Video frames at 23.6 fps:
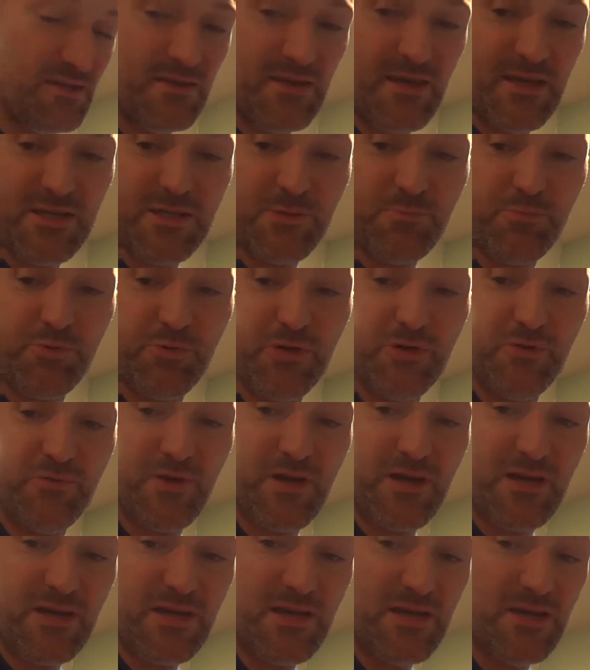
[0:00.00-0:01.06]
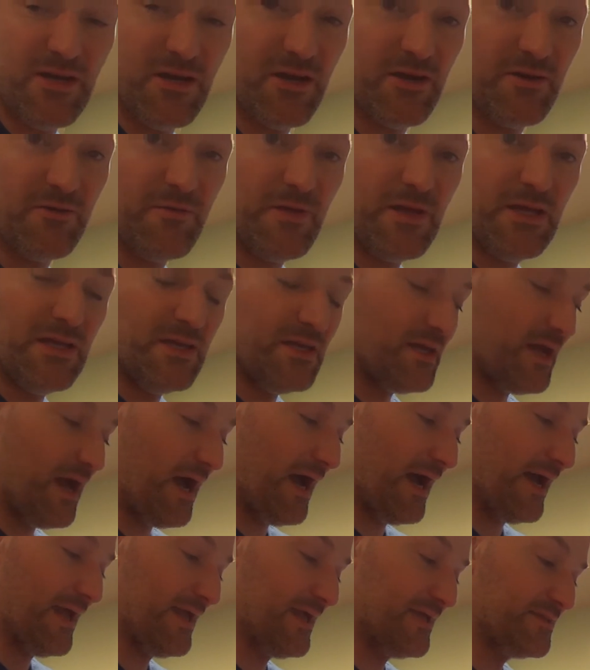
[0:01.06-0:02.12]
this print right here,
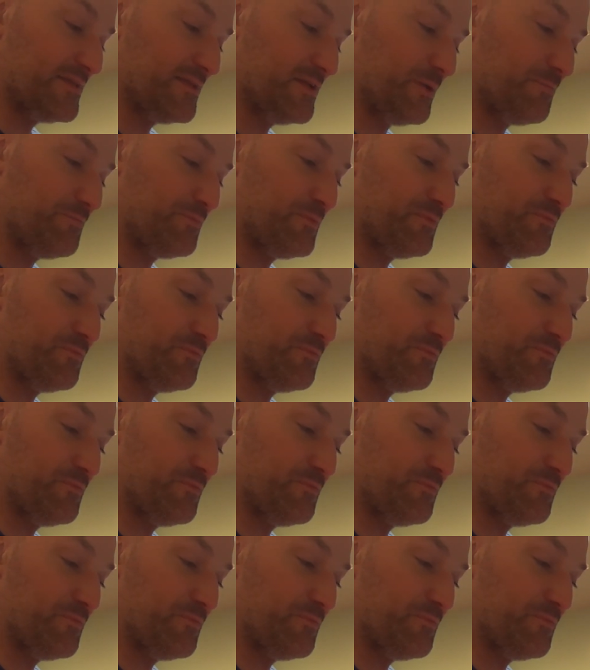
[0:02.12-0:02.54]
I ended up,